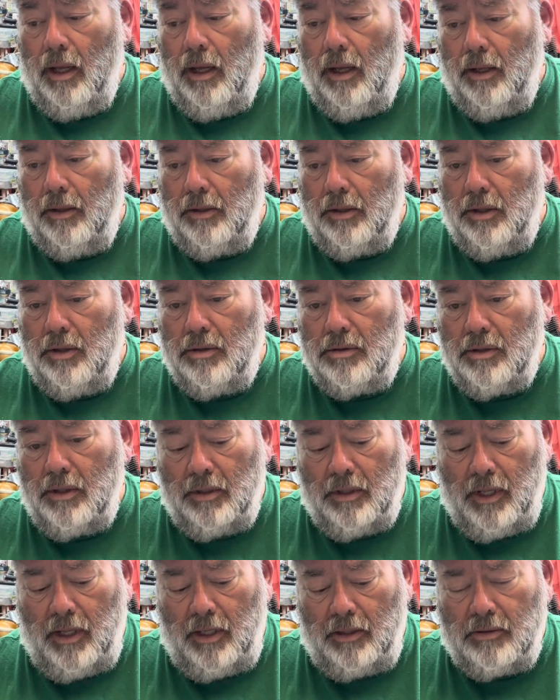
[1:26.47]
Usually
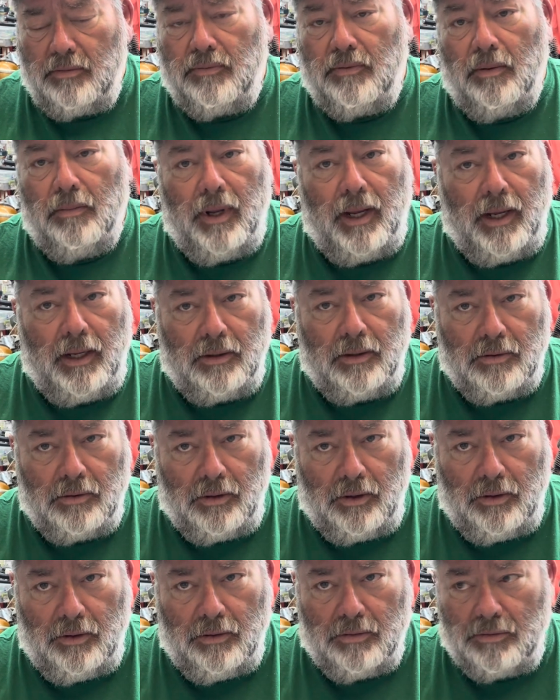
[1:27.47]
that's from
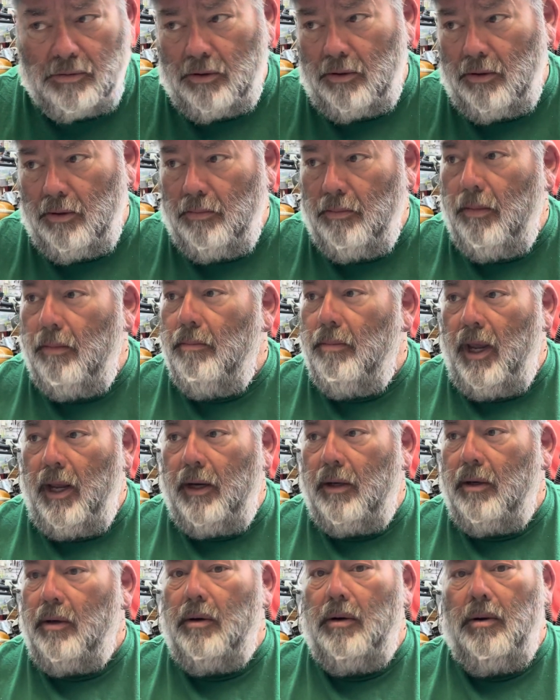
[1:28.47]
Andrews or
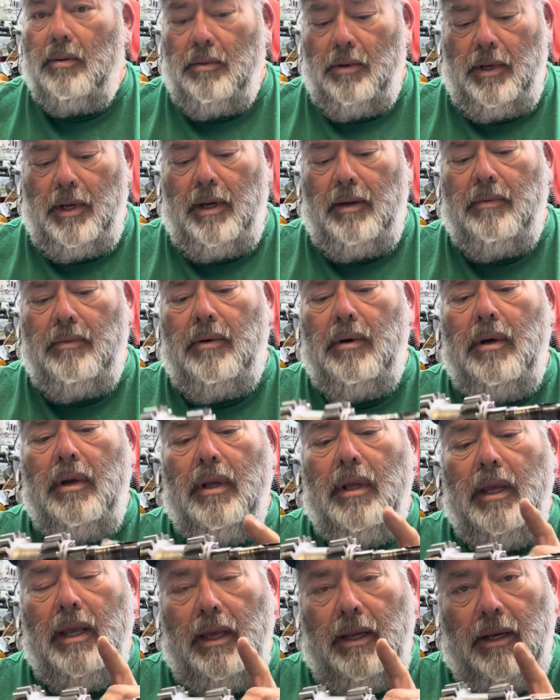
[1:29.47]
Baker or whatever,
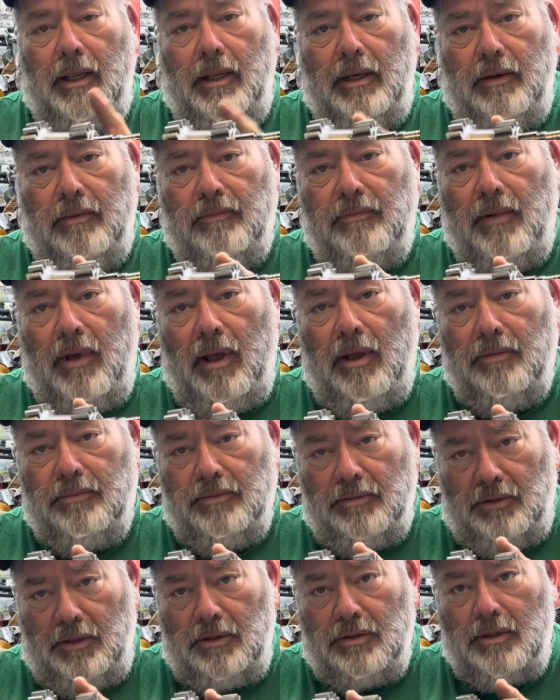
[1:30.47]
and it
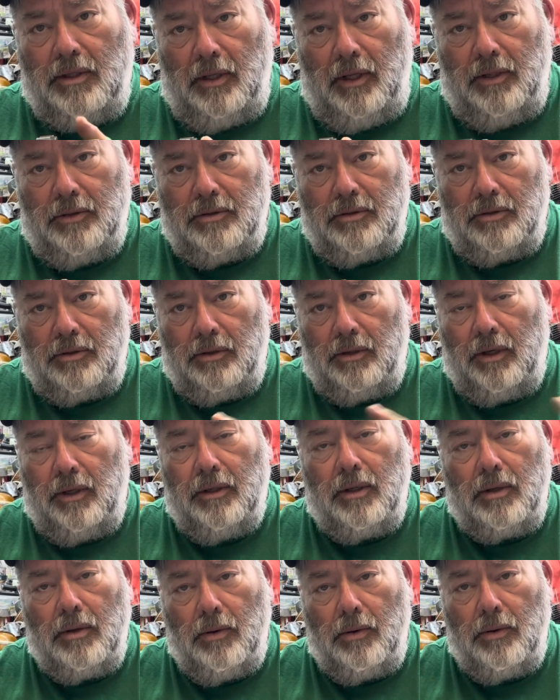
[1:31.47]
involves this cluster and
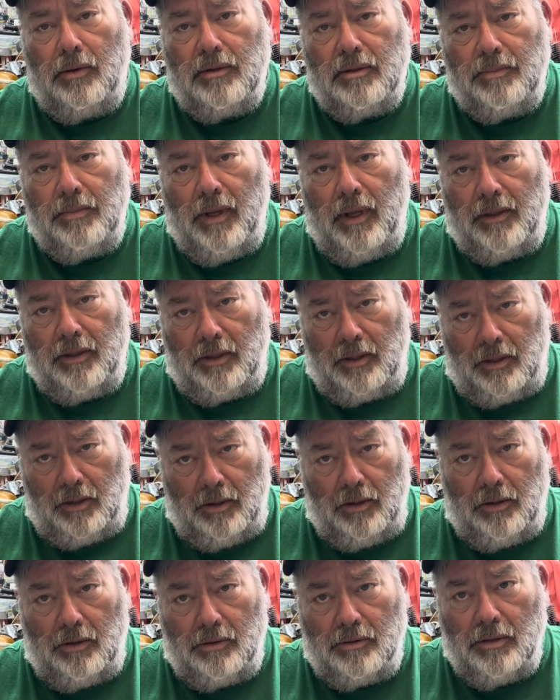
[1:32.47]
the corresponding
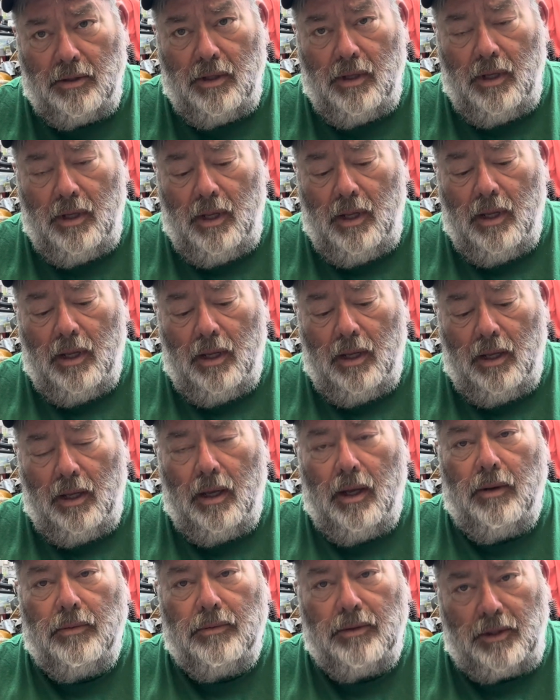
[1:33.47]
gears
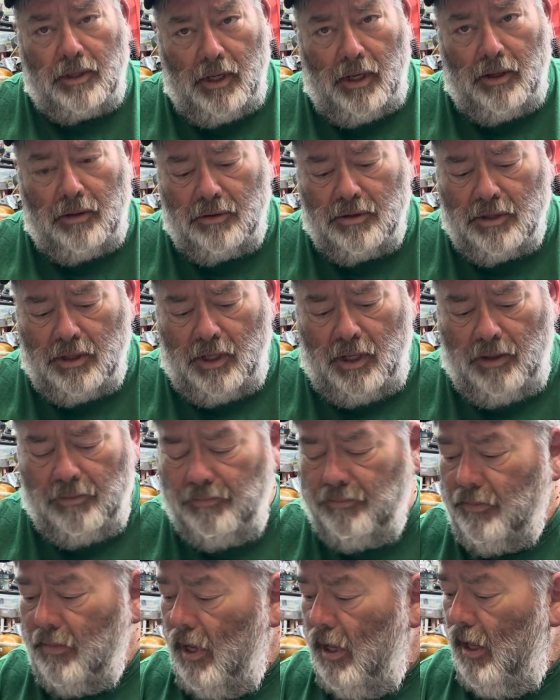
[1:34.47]
on the counter shaft.
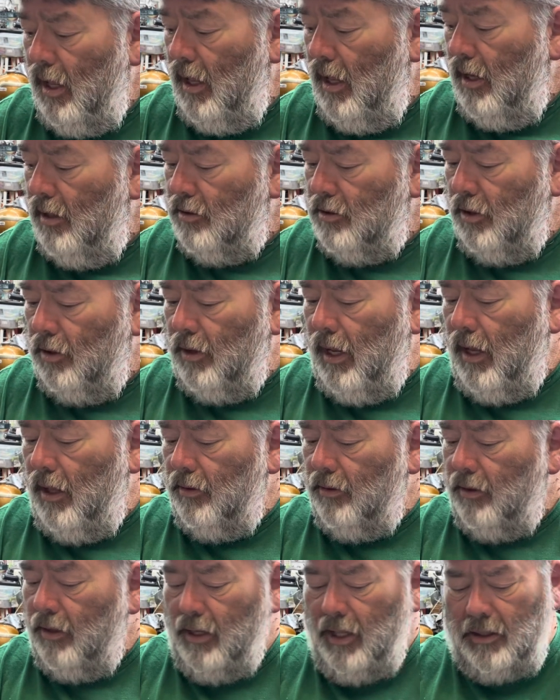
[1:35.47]
So now
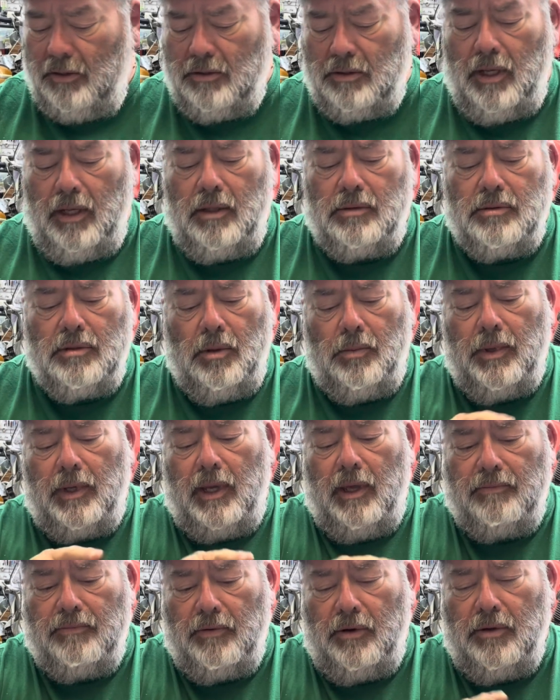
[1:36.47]
the next thing, so we
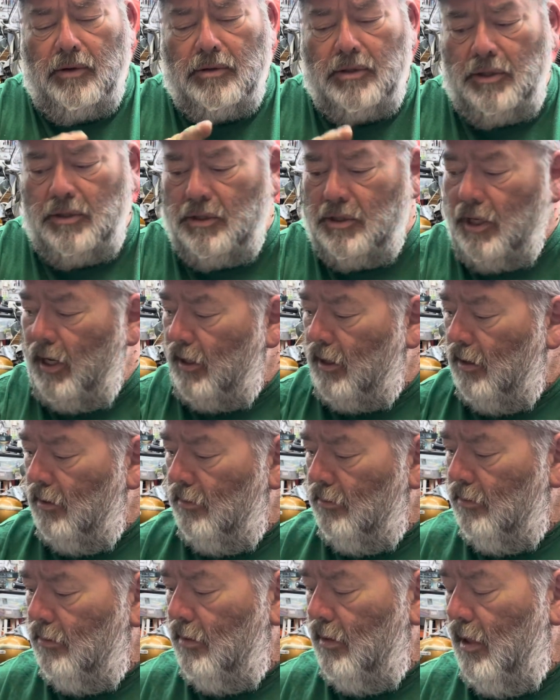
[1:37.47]
got first and second.
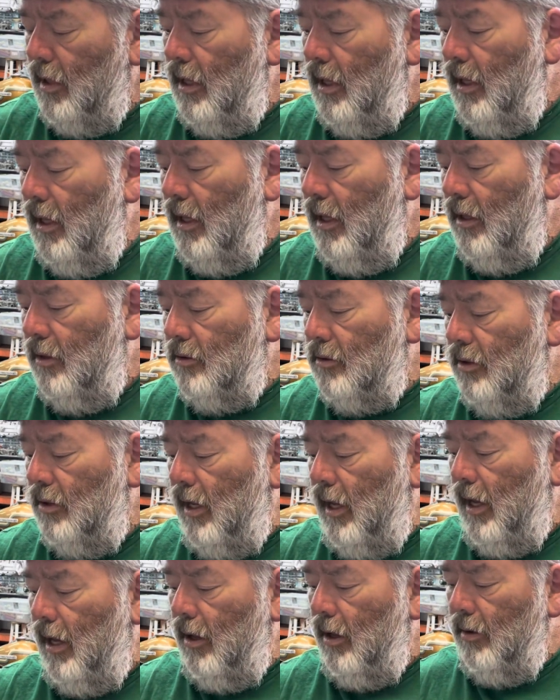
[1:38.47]
So
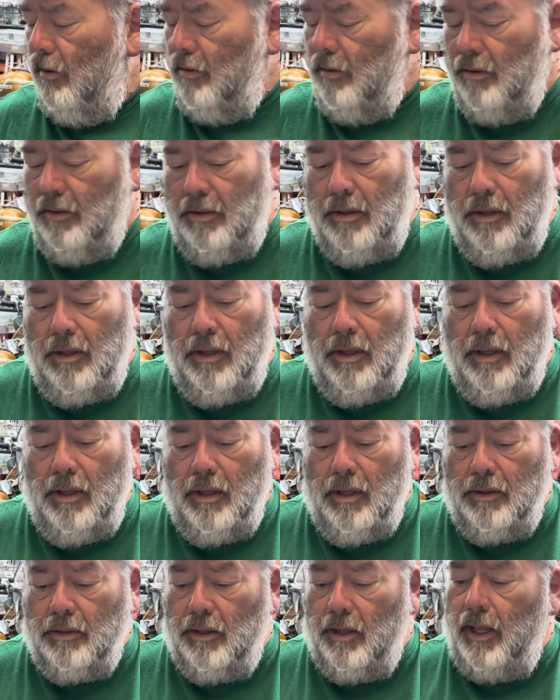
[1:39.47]
now
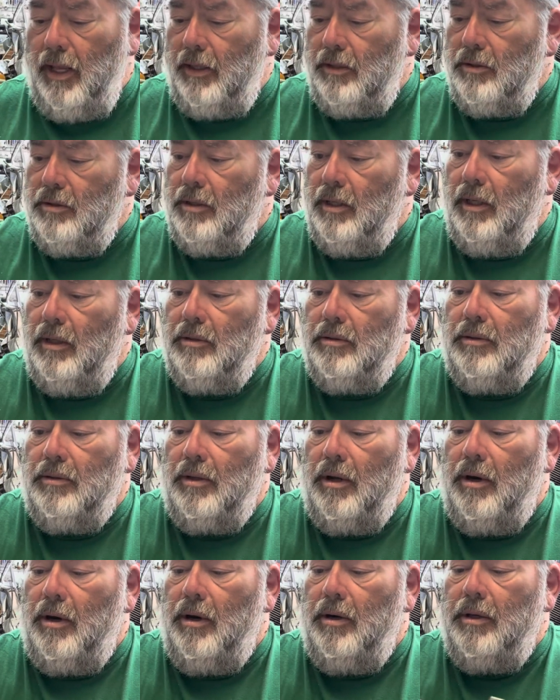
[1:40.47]
the next is
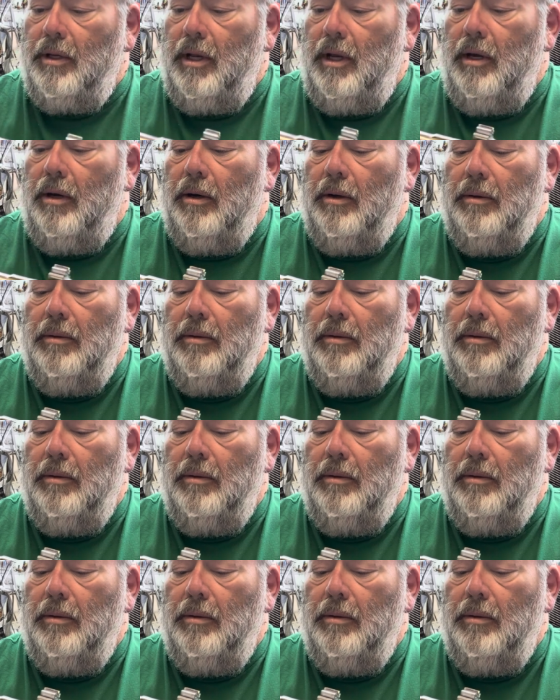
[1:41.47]
third gear.